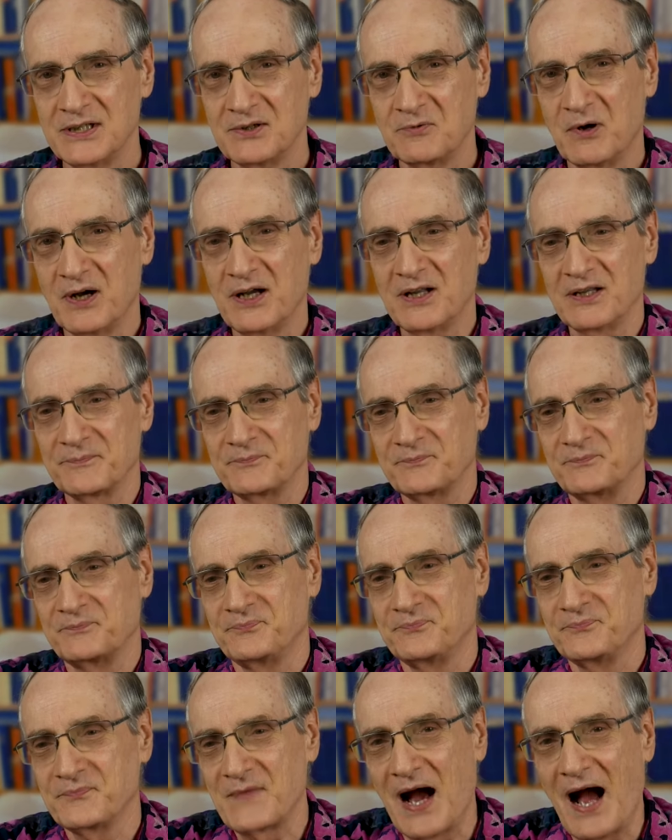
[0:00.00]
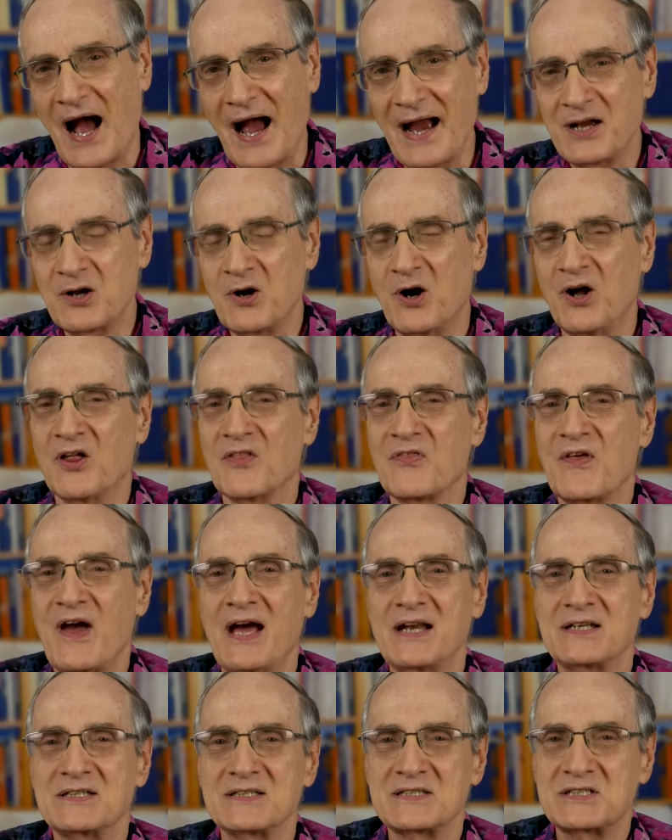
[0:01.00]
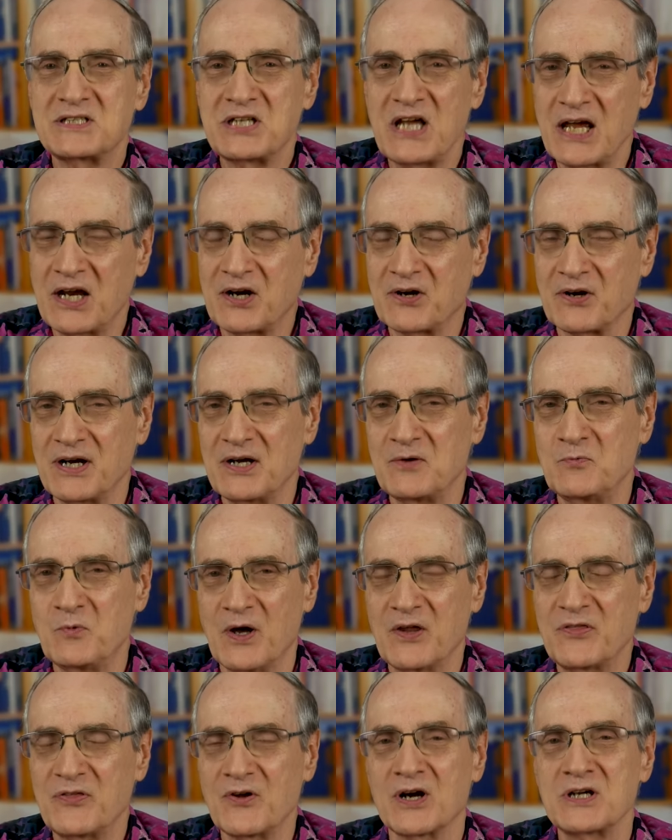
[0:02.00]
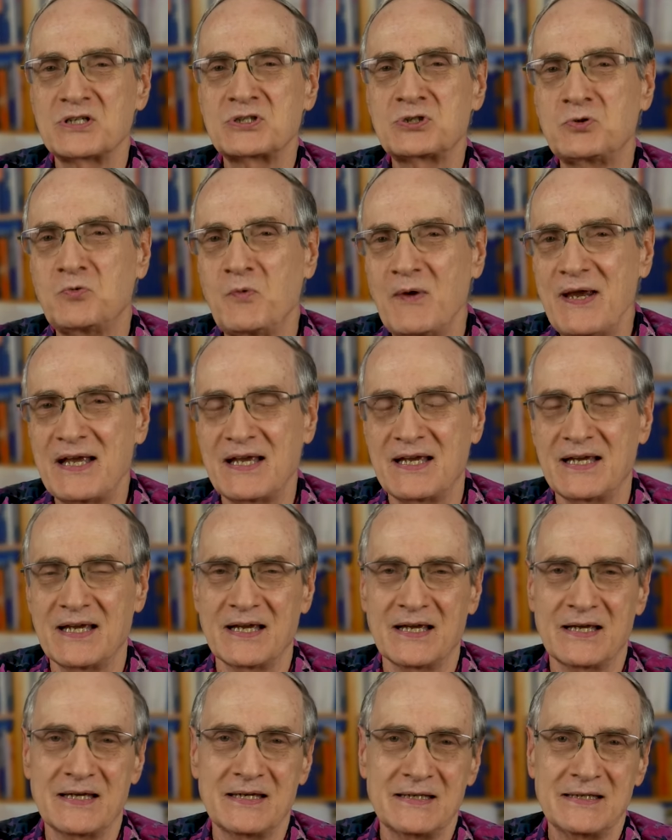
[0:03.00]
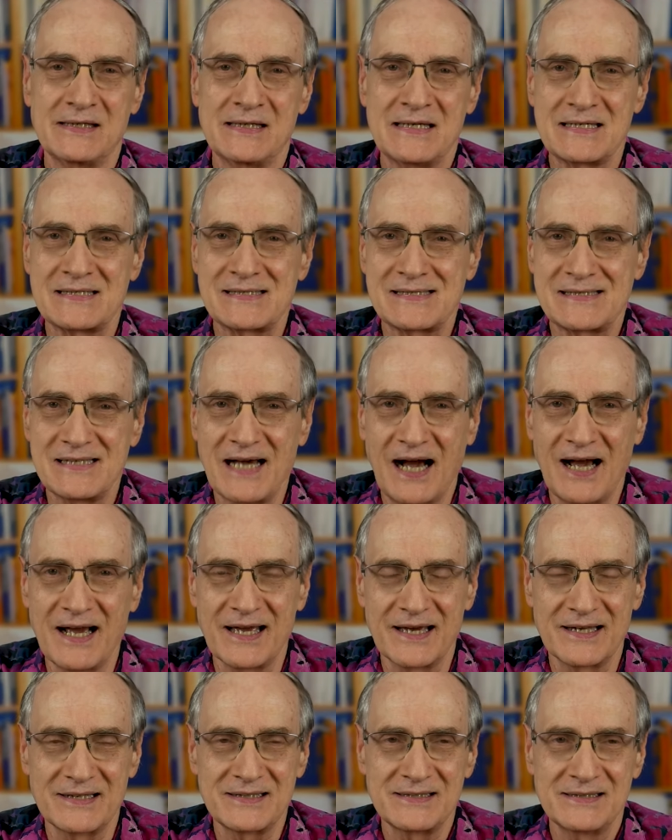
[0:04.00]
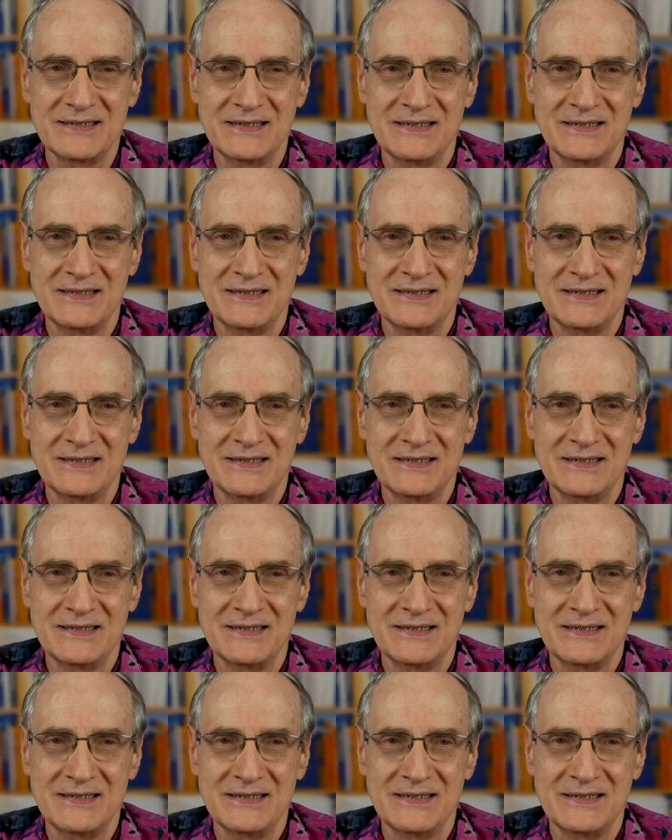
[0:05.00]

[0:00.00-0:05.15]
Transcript: Well, now, I call that tinkering with or tweaking his diet.